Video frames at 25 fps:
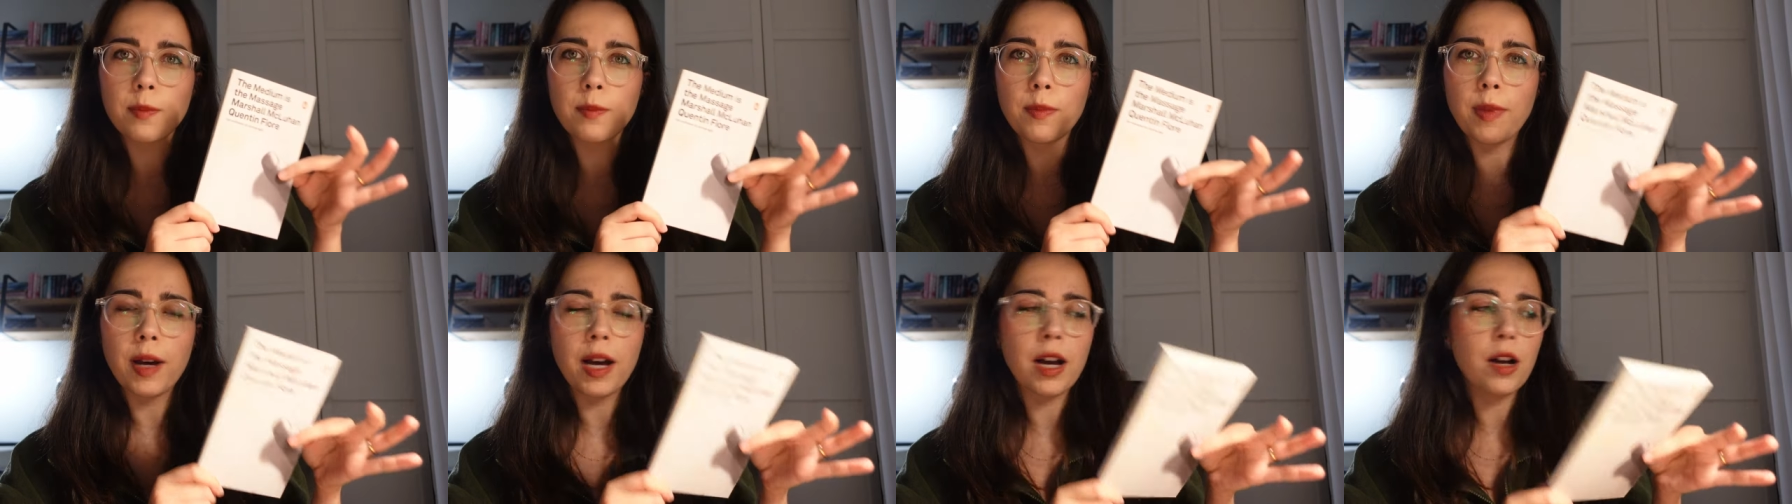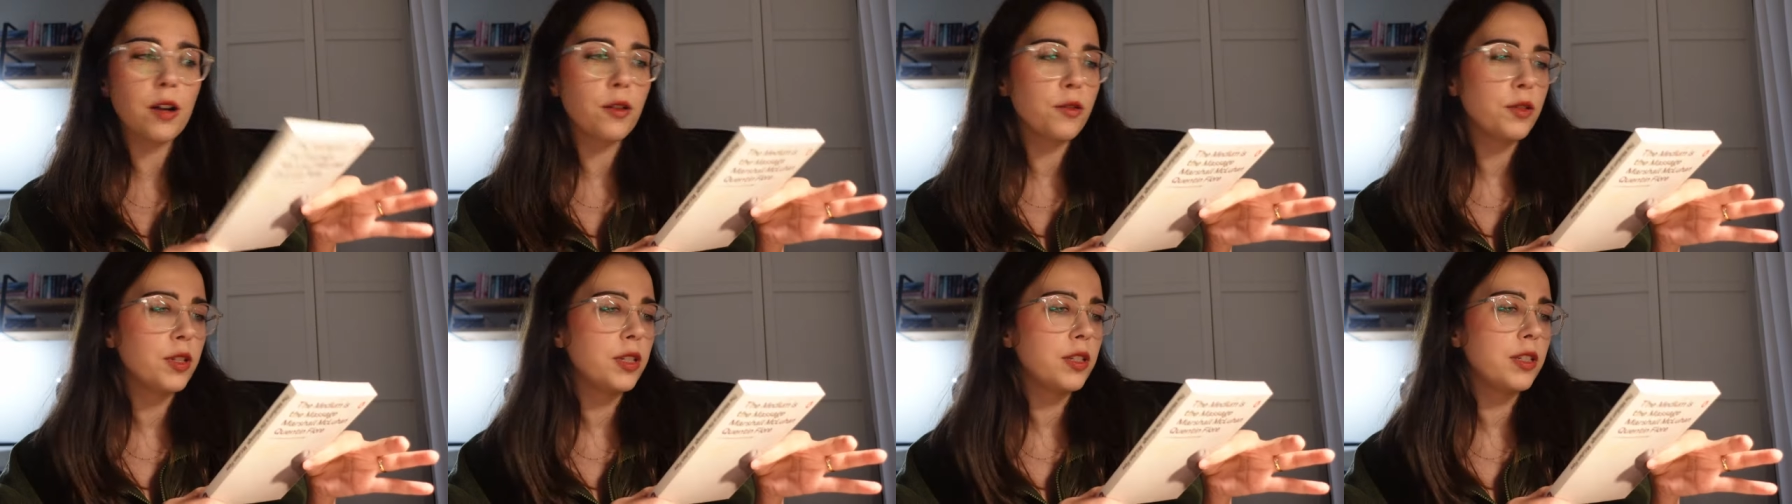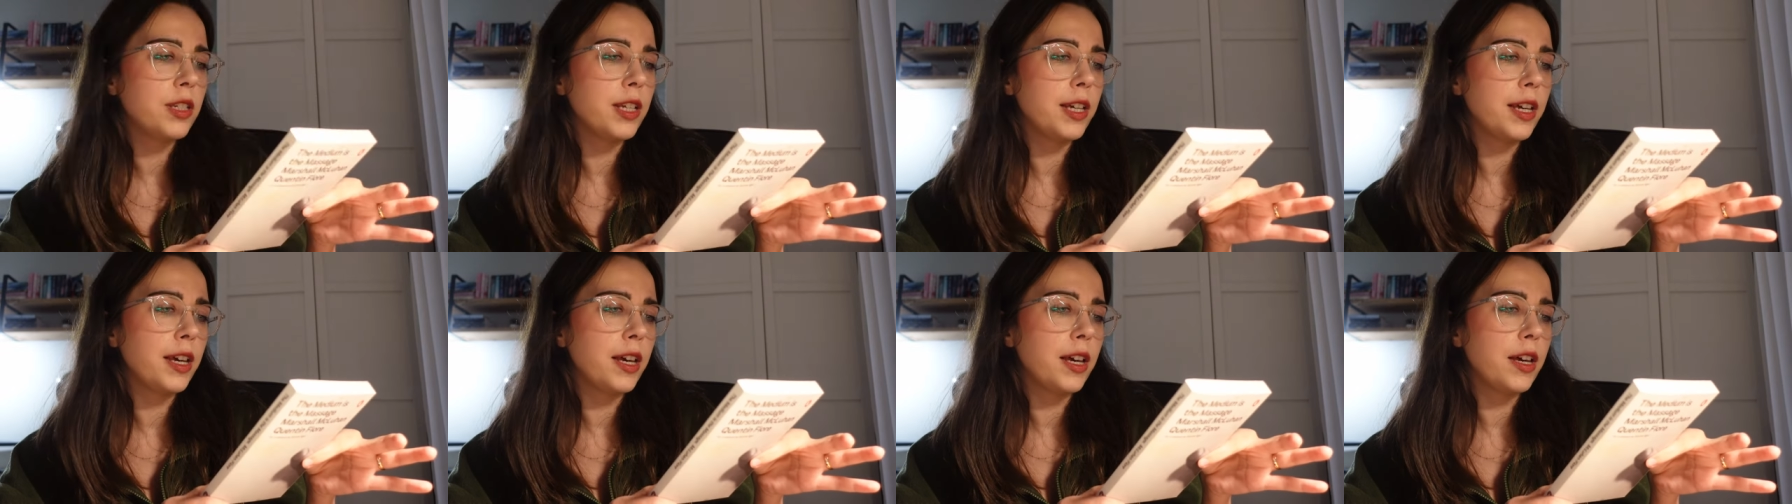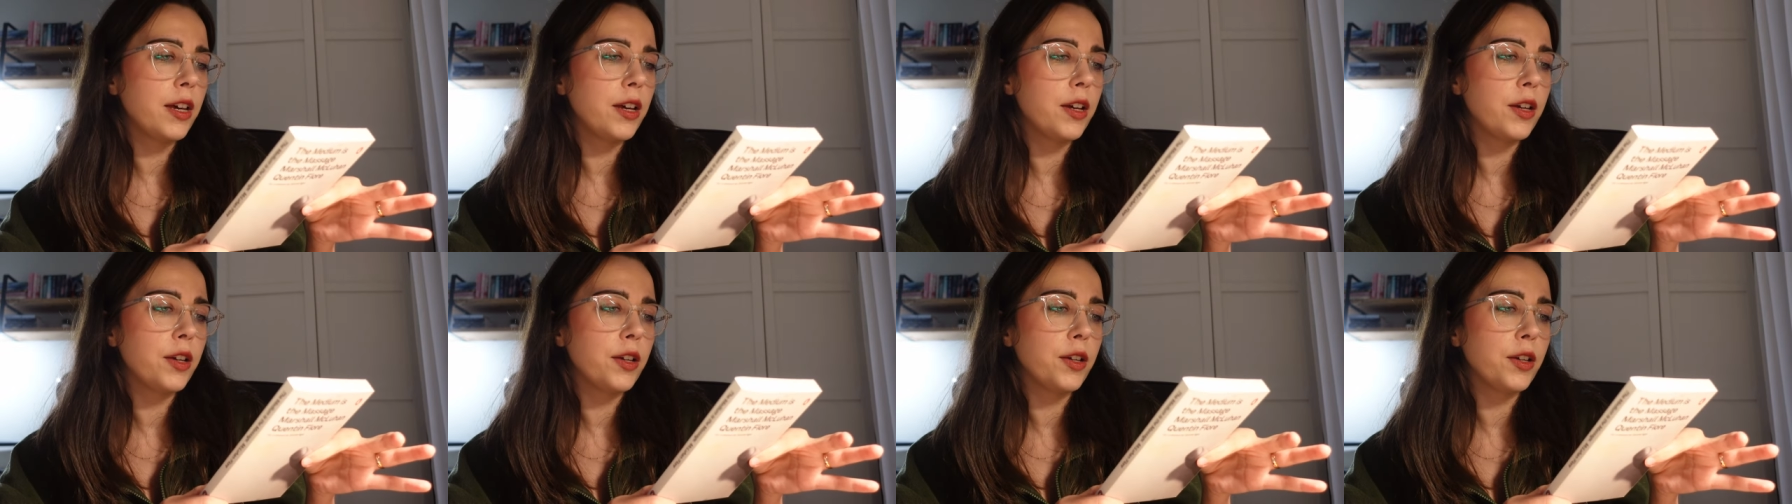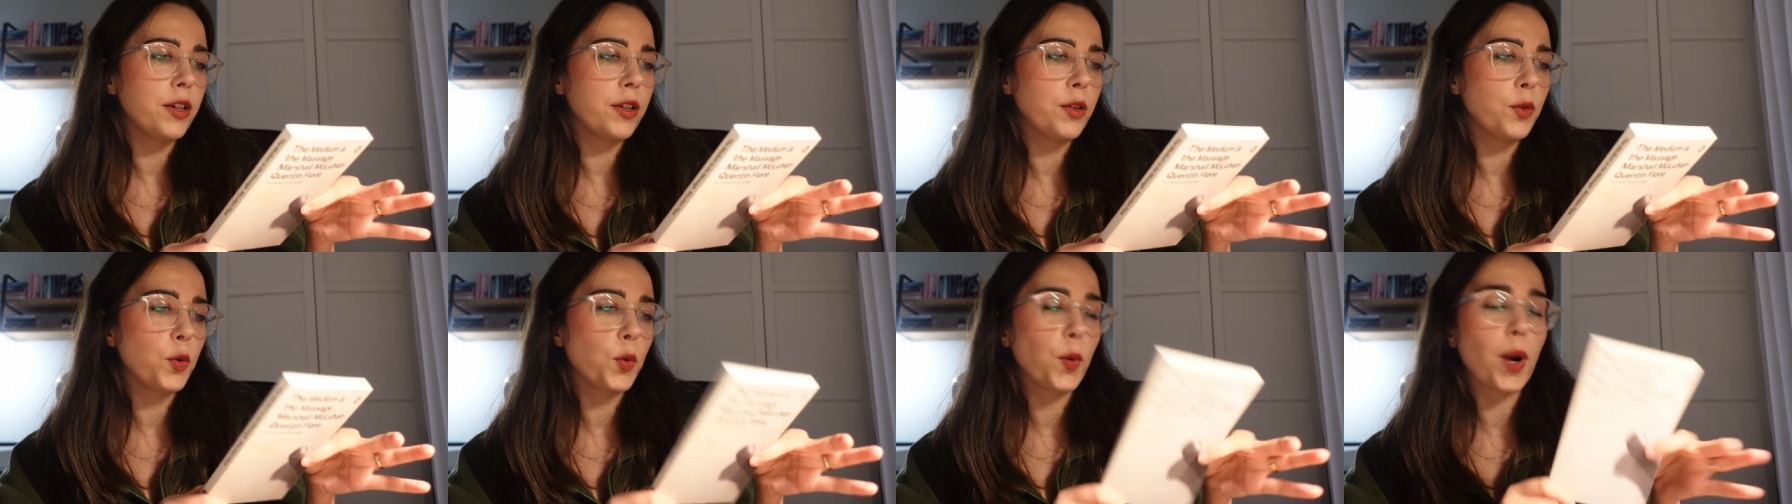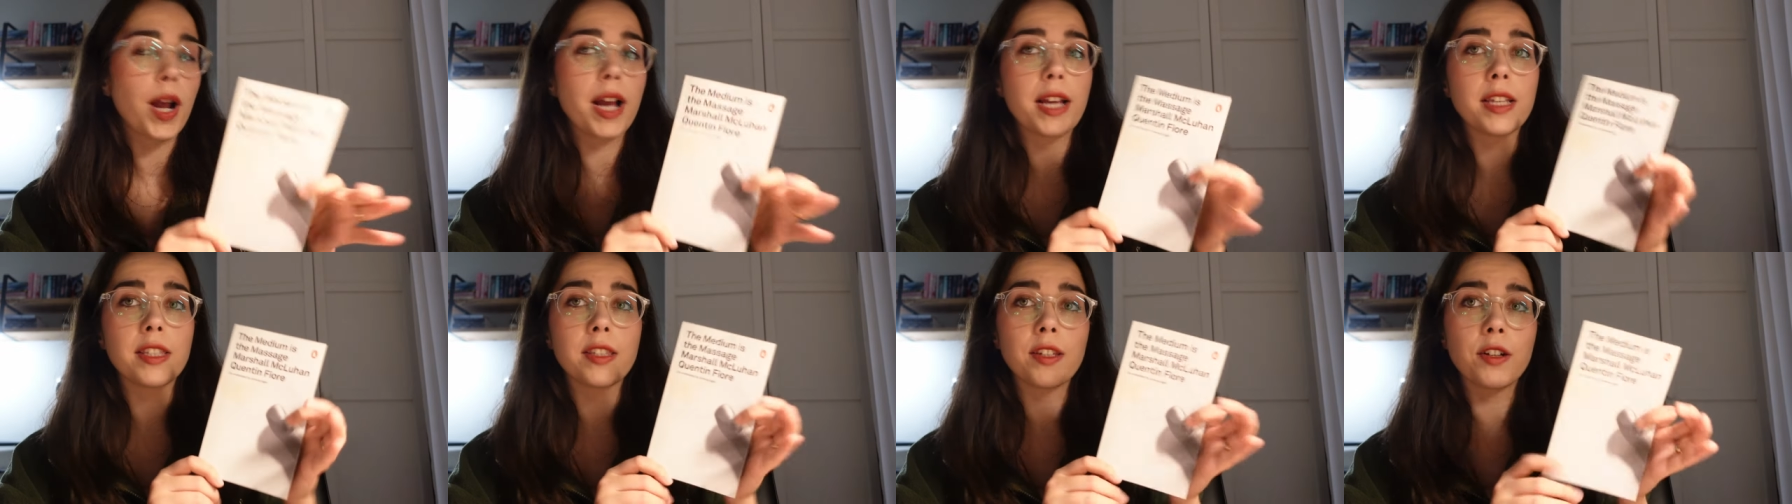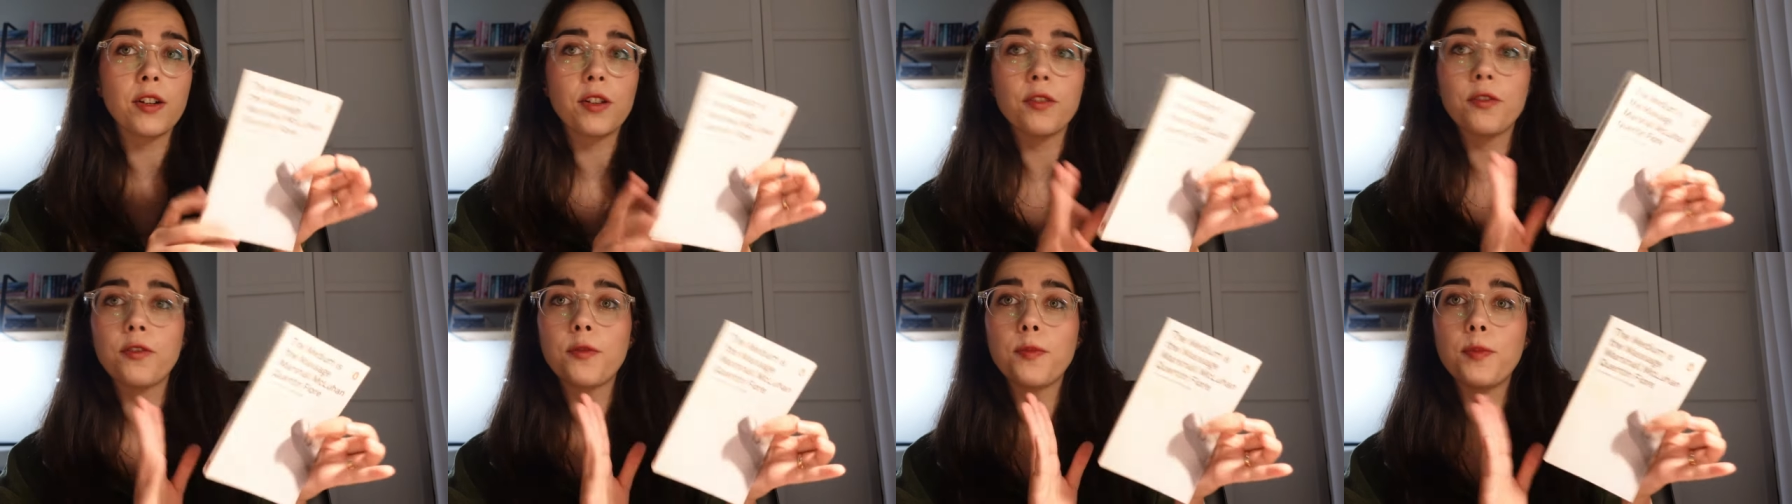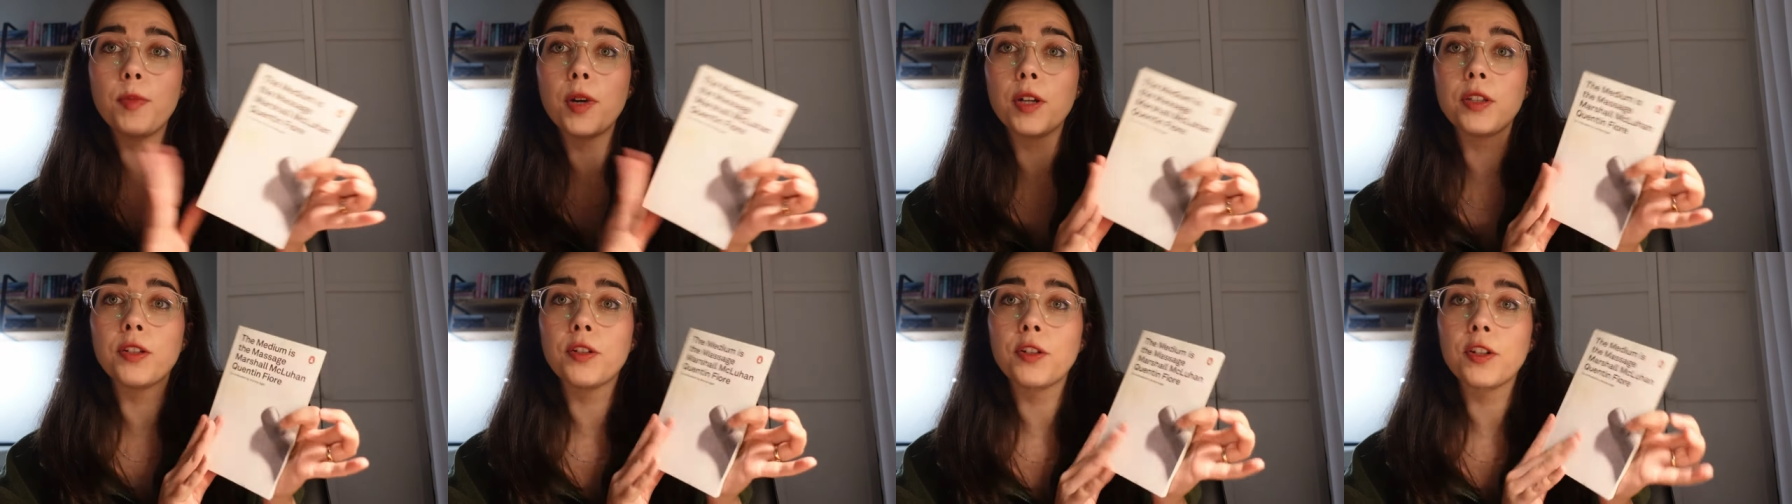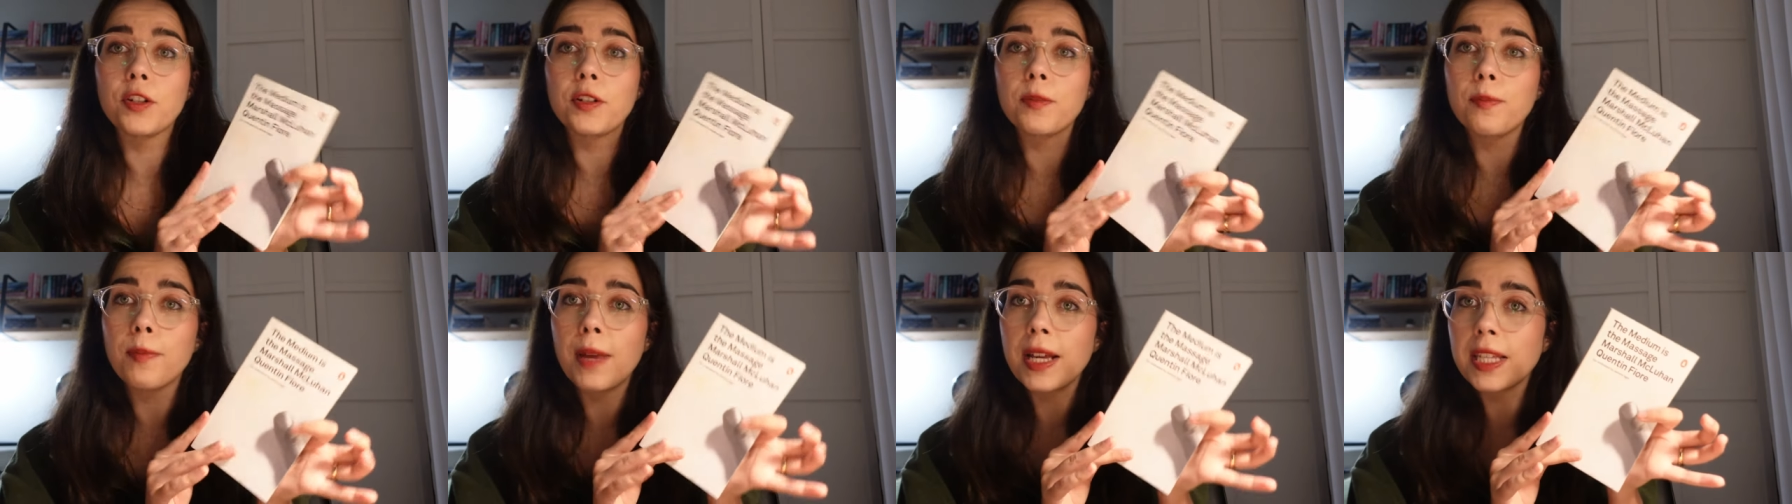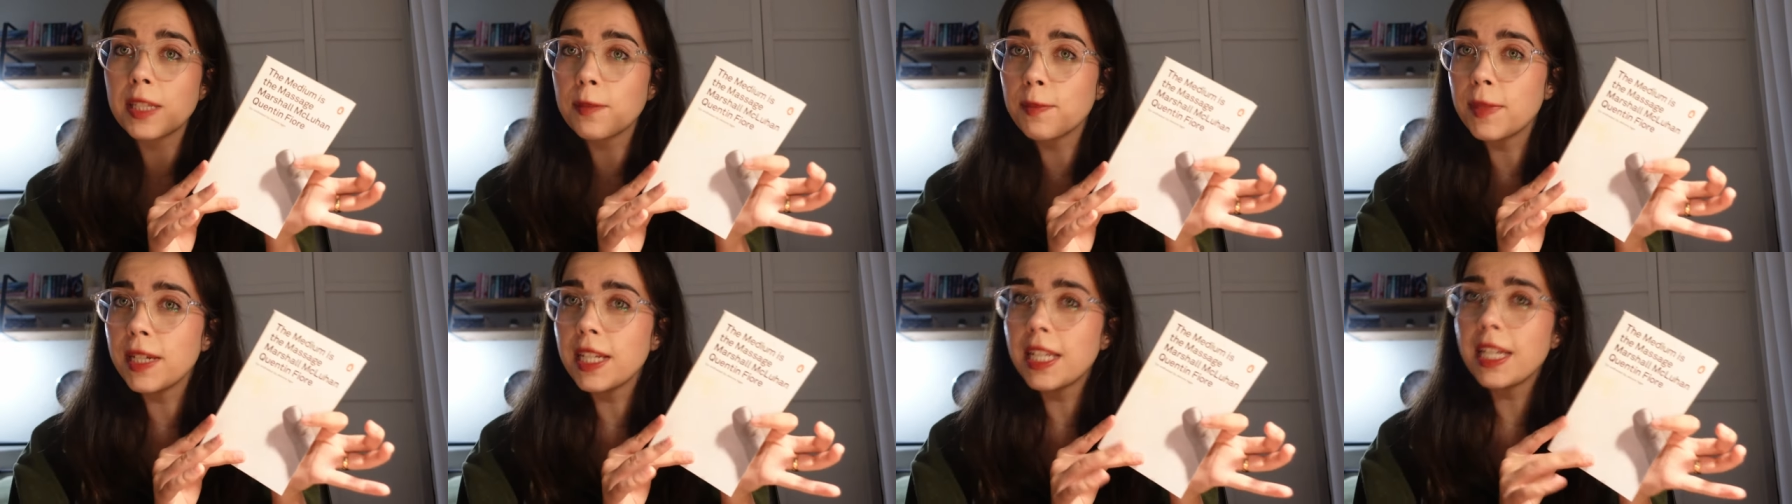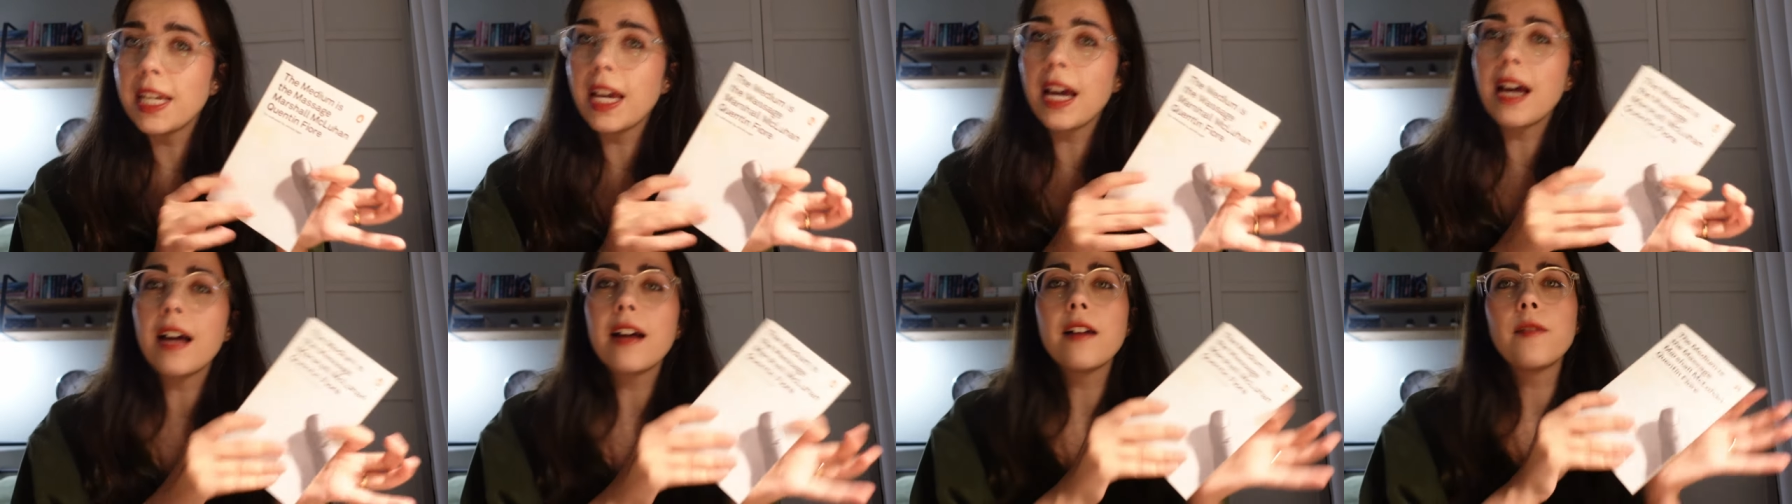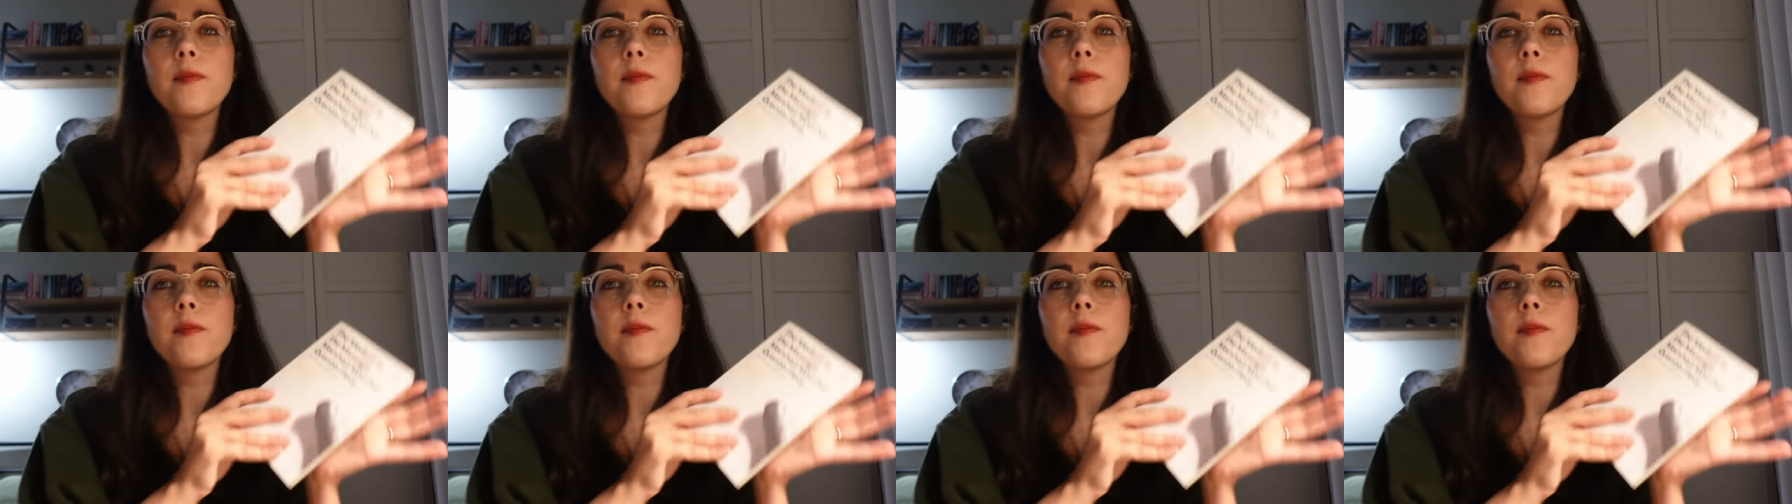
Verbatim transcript: about the rise of modern mass media,